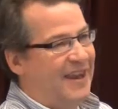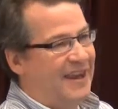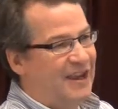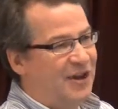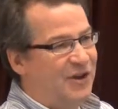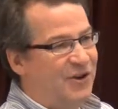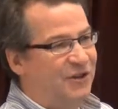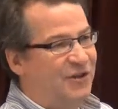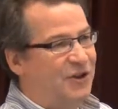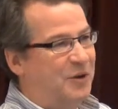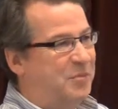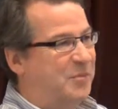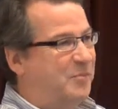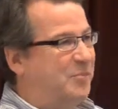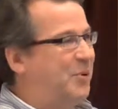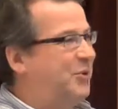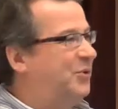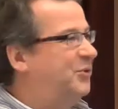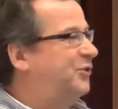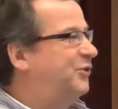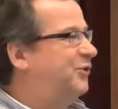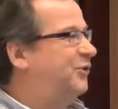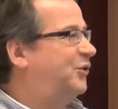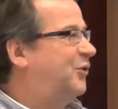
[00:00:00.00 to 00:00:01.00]
here's our
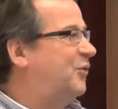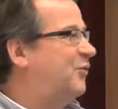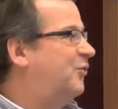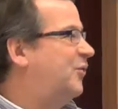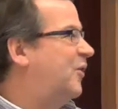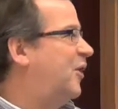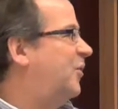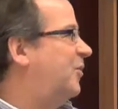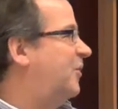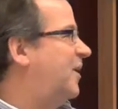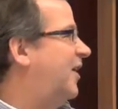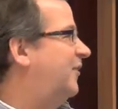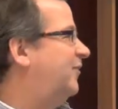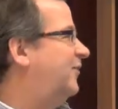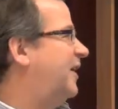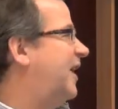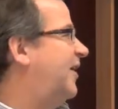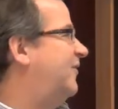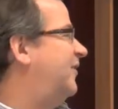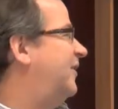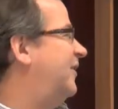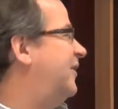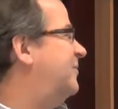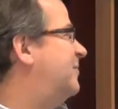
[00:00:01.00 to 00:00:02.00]
proposal so far, we have to
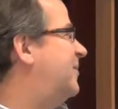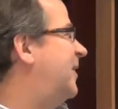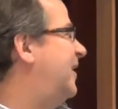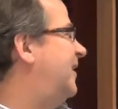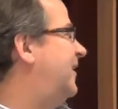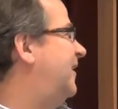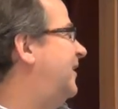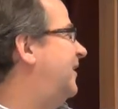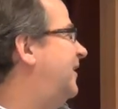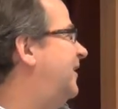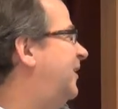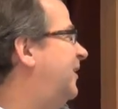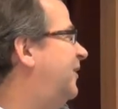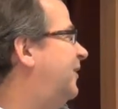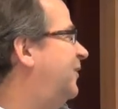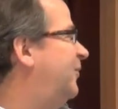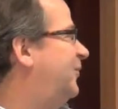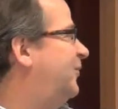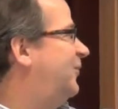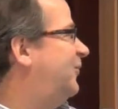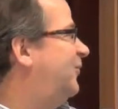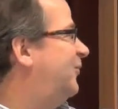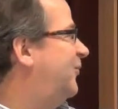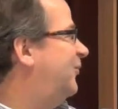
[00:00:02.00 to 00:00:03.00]
have it in by the
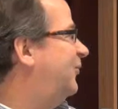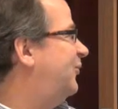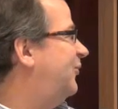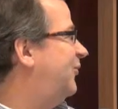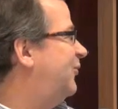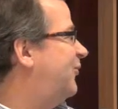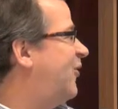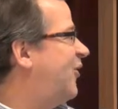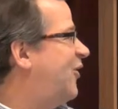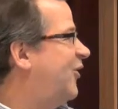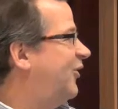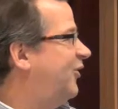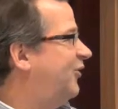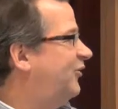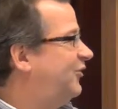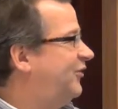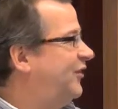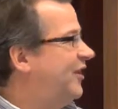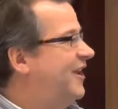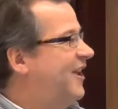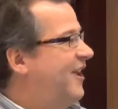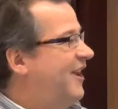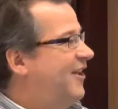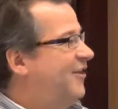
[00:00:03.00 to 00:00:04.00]
31st of
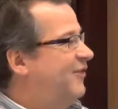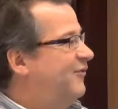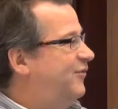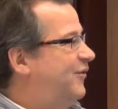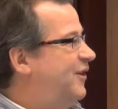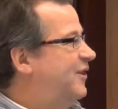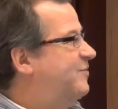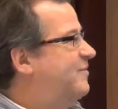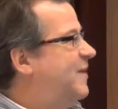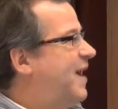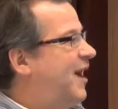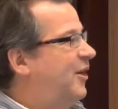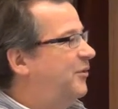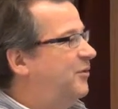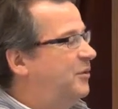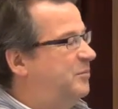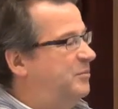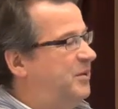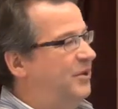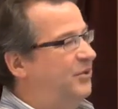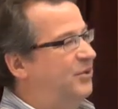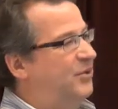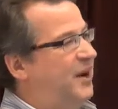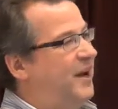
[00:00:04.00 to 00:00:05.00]
August. Feedback
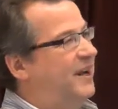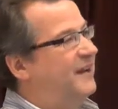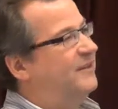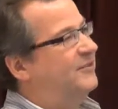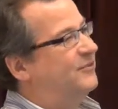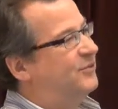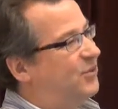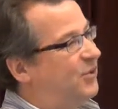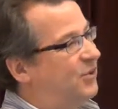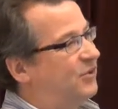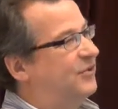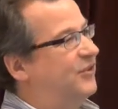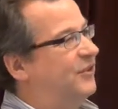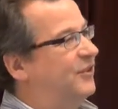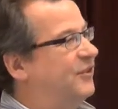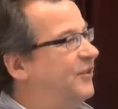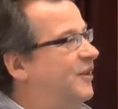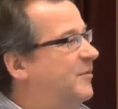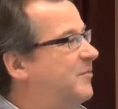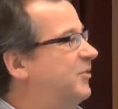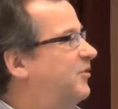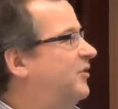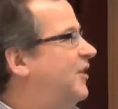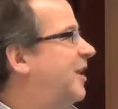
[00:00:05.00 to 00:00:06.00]
would be great. Of course,
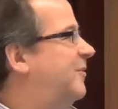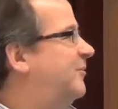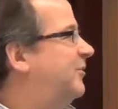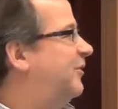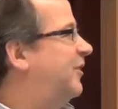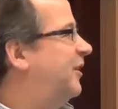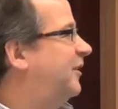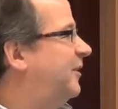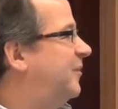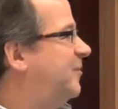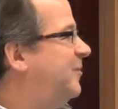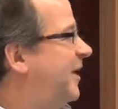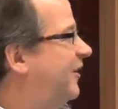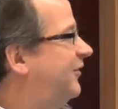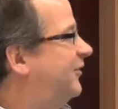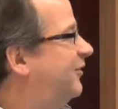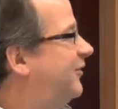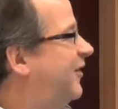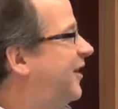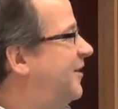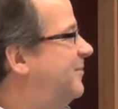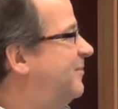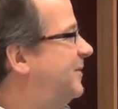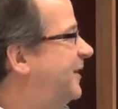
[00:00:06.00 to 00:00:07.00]
summertime's not the
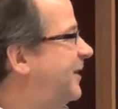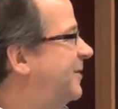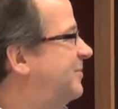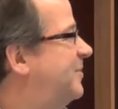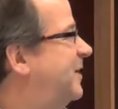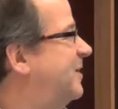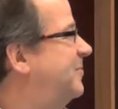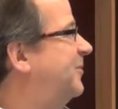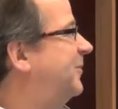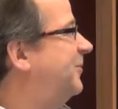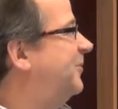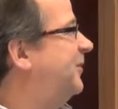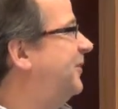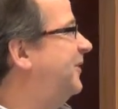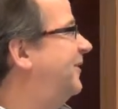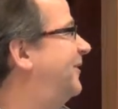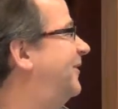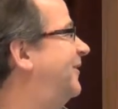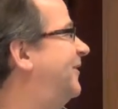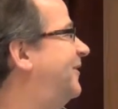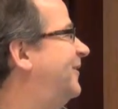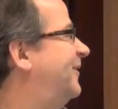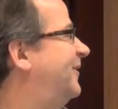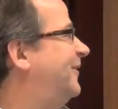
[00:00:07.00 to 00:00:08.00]
best time to get people to
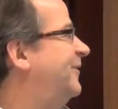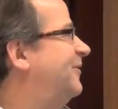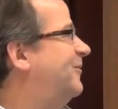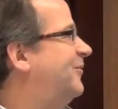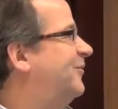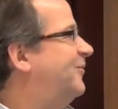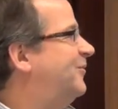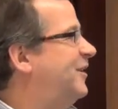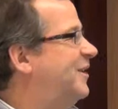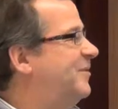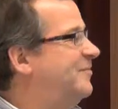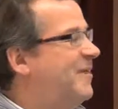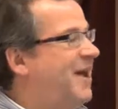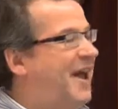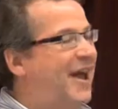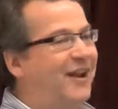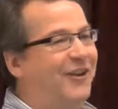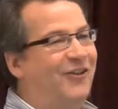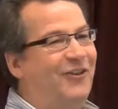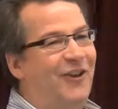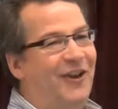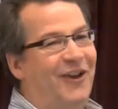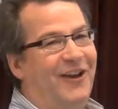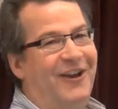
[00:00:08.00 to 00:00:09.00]

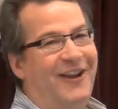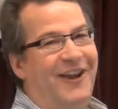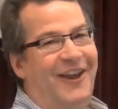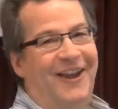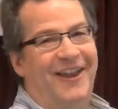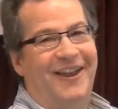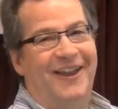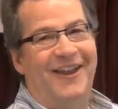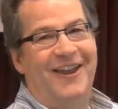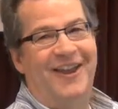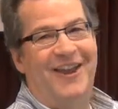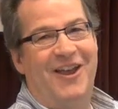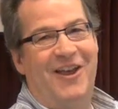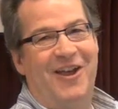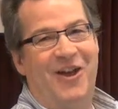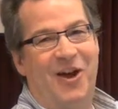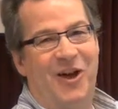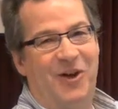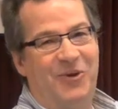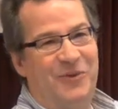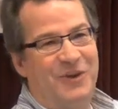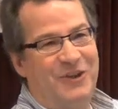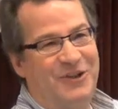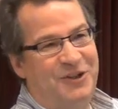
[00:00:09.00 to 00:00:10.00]
feedback on
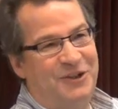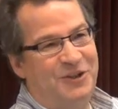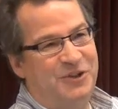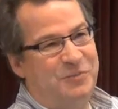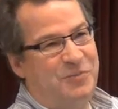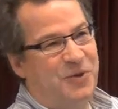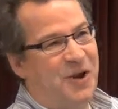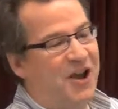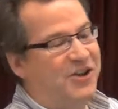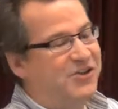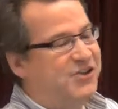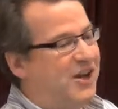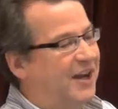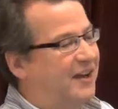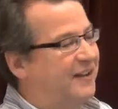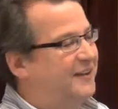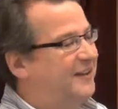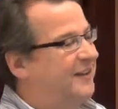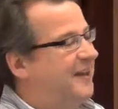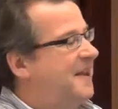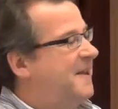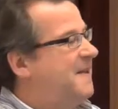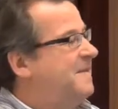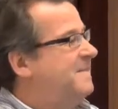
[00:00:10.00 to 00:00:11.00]
research projects.